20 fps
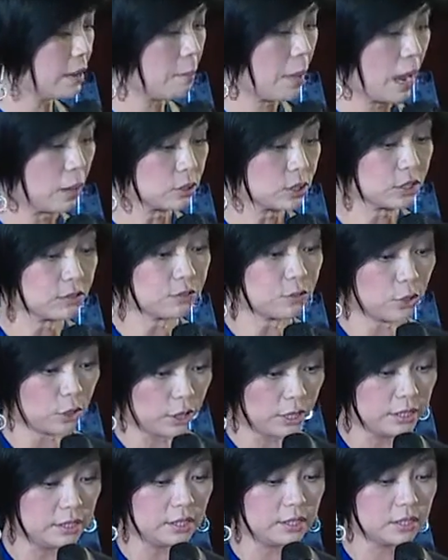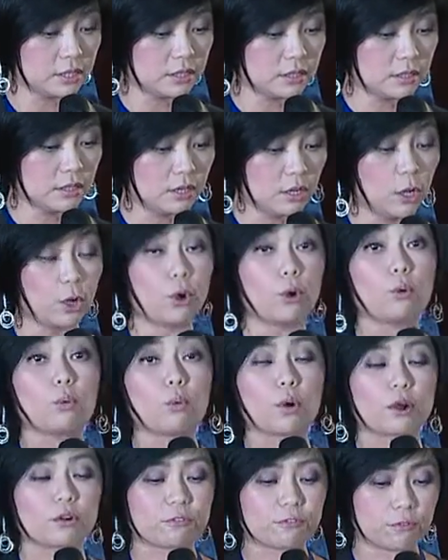amounts of goods
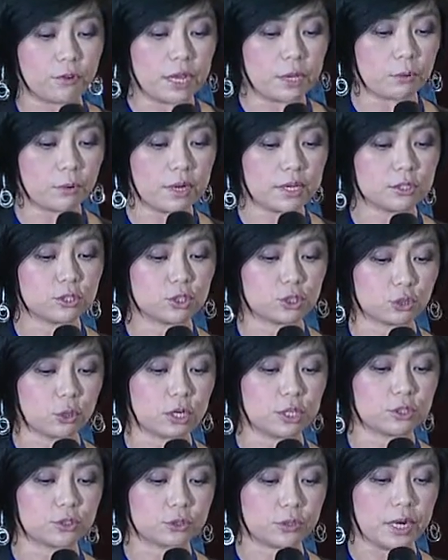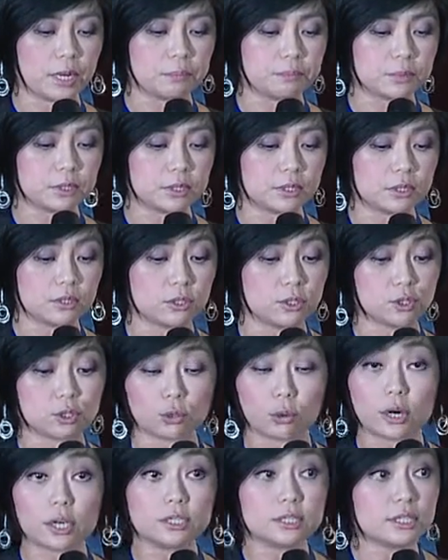where frequent short trips,
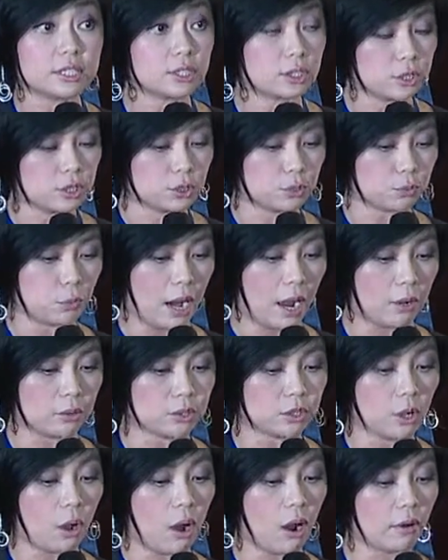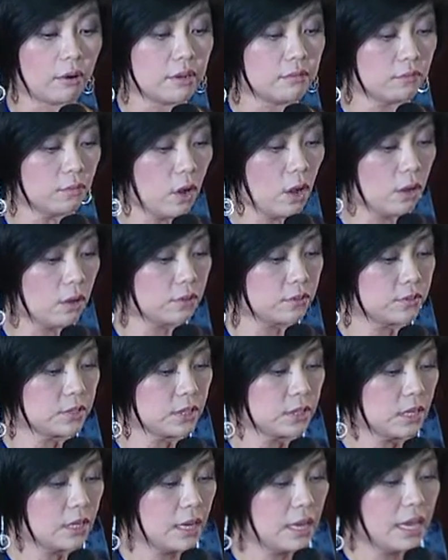short distance routes are involved.
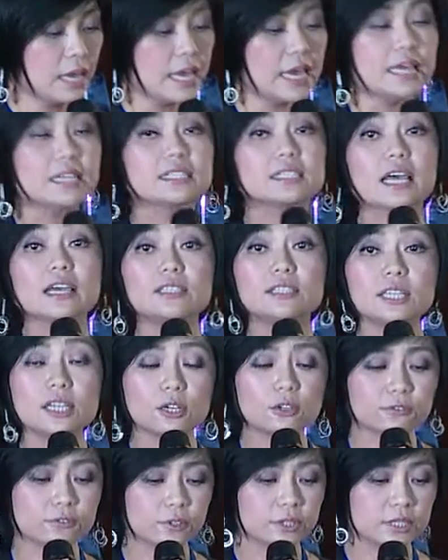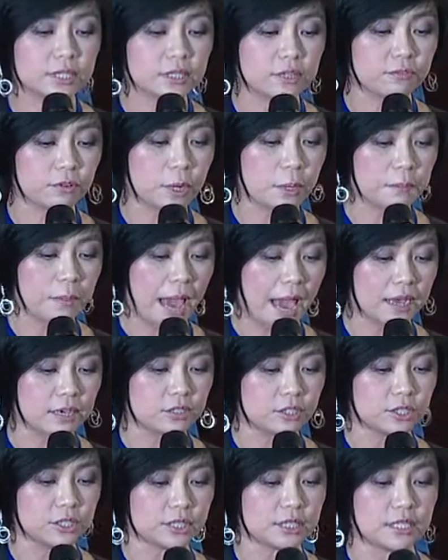It is ideal for delivering
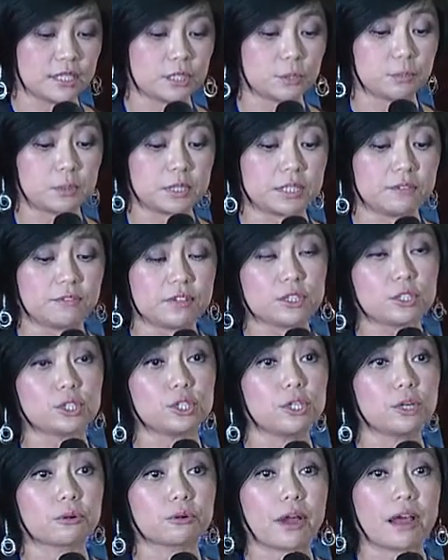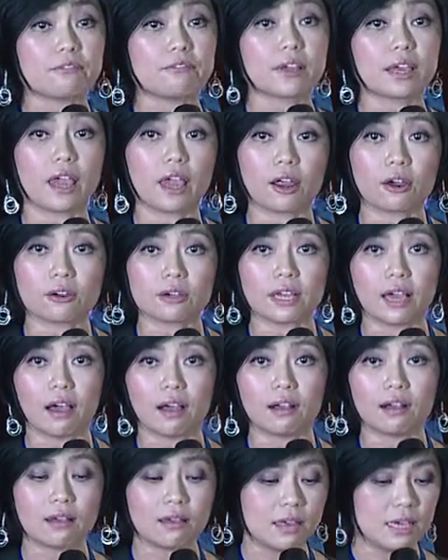packages in a specific geographic
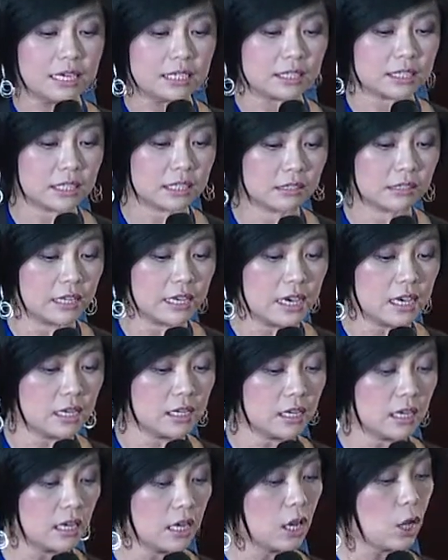area. It is clean,